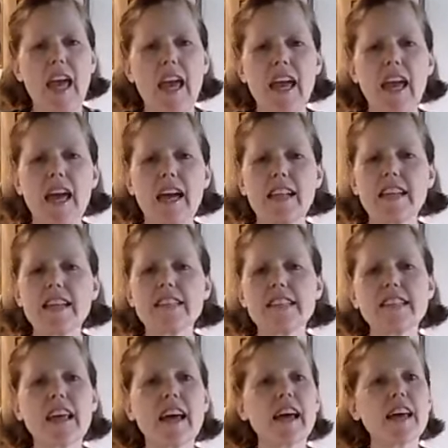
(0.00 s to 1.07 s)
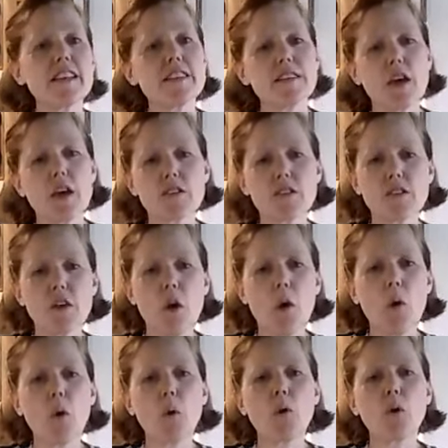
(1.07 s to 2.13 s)
And it says,
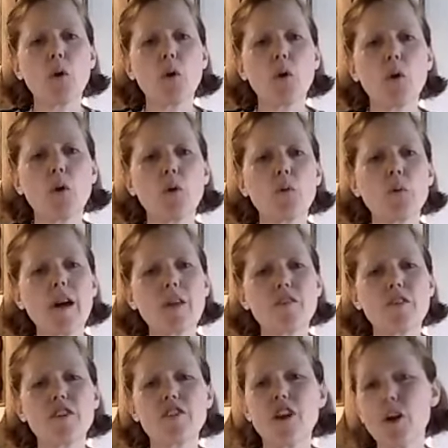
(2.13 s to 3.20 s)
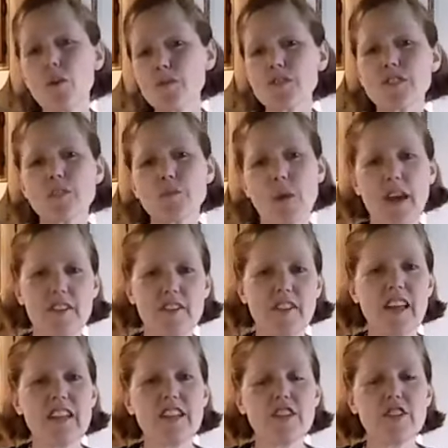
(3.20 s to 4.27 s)
"So whoever knows the right
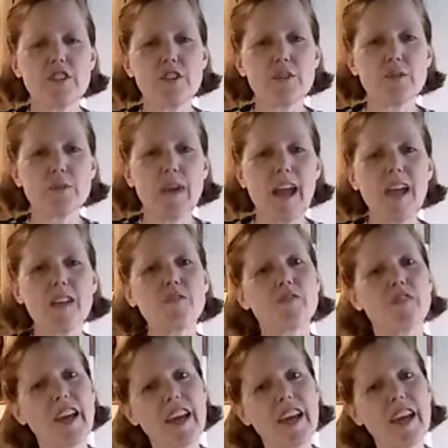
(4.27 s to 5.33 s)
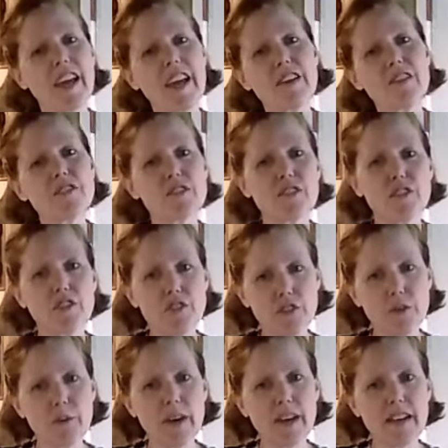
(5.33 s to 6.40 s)
thing to do and fails to
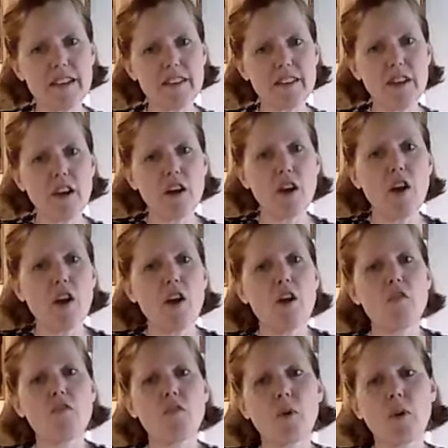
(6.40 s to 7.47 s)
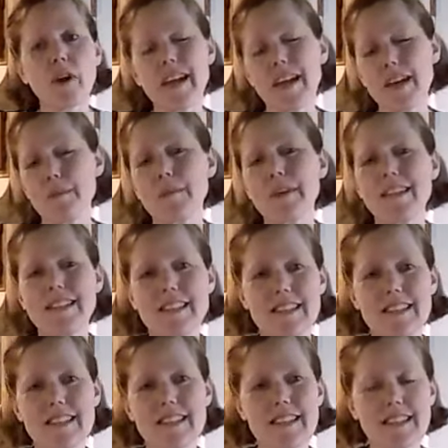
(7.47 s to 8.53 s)
do it, for him it
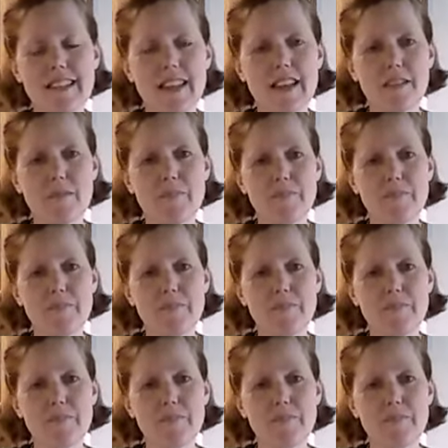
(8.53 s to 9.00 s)
is a sin."